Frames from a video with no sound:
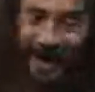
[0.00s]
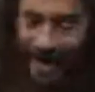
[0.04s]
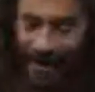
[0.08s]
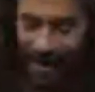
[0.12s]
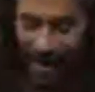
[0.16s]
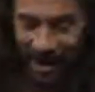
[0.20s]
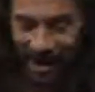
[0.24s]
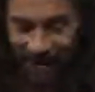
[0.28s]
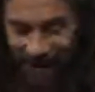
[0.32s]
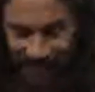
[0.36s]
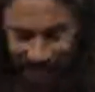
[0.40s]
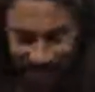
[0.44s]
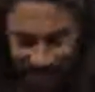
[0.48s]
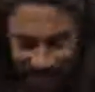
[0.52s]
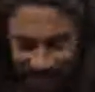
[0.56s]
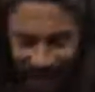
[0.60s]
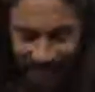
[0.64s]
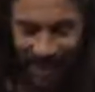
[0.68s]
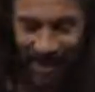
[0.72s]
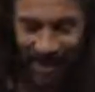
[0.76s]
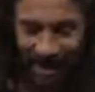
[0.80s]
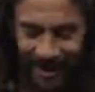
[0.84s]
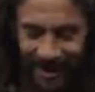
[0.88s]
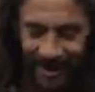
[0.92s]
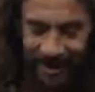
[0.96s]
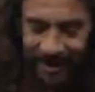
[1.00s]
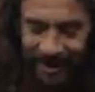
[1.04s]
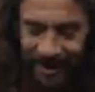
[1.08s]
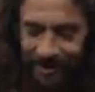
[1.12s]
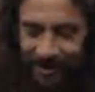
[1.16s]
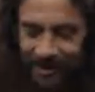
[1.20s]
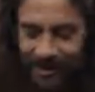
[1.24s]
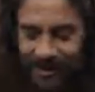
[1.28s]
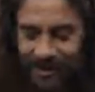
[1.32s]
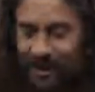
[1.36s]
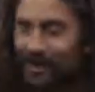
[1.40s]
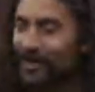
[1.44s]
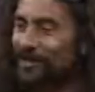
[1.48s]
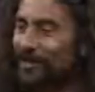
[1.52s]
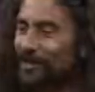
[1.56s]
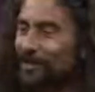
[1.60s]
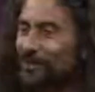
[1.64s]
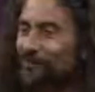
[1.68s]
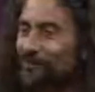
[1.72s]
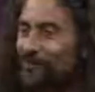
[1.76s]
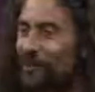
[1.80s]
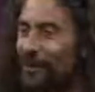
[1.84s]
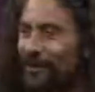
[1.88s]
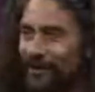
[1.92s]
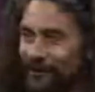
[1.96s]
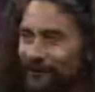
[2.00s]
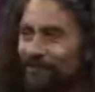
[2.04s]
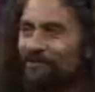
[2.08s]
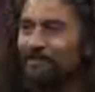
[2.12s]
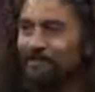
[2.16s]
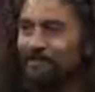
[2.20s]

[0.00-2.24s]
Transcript: Okay. Gish is fine.